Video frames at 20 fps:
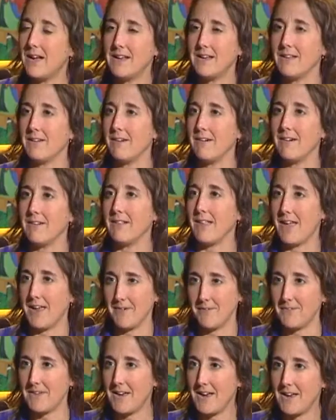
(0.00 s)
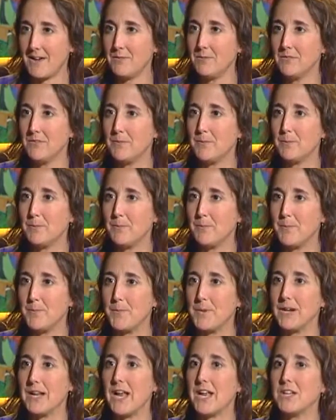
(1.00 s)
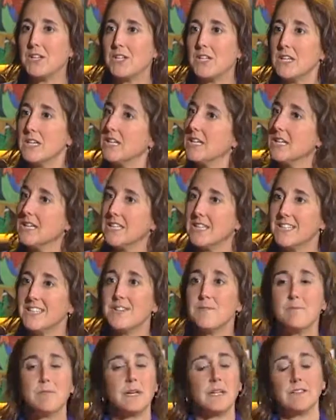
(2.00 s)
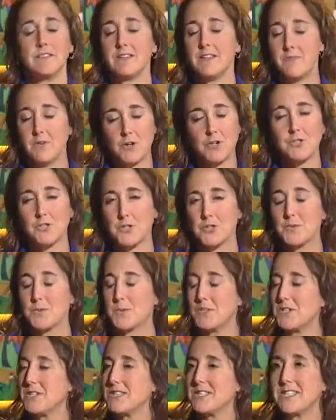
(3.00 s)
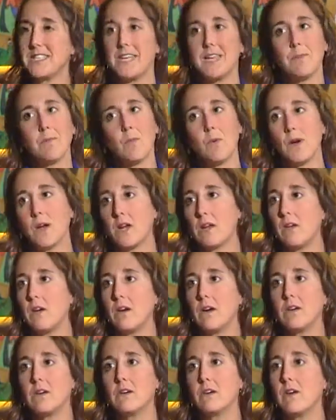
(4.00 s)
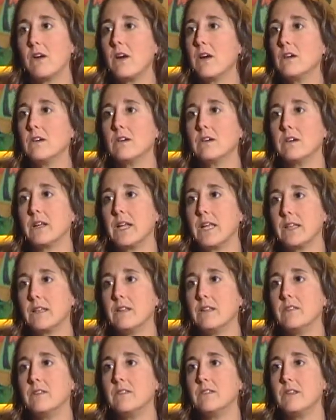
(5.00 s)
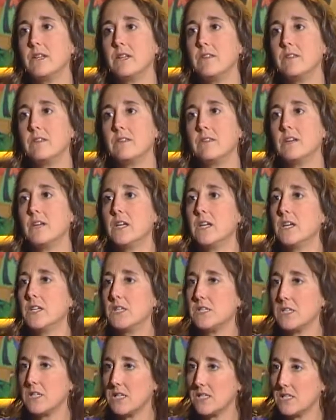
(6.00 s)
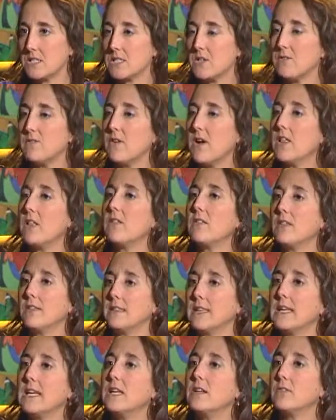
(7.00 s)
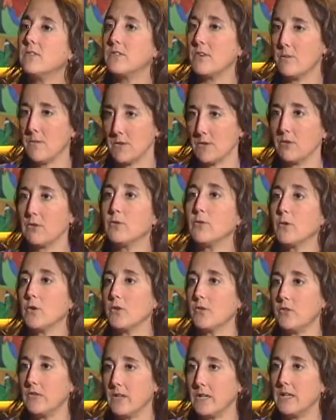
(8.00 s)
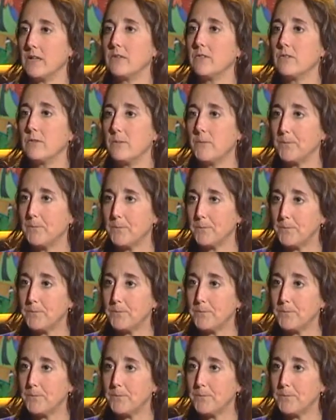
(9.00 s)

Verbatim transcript: not in our lifetimes. Oh my! But oh, that, I, that's scary. But Save Our Shores will just keep working harder and harder to get these cities to to follow the lead of some of those first. Now, cities. I was just going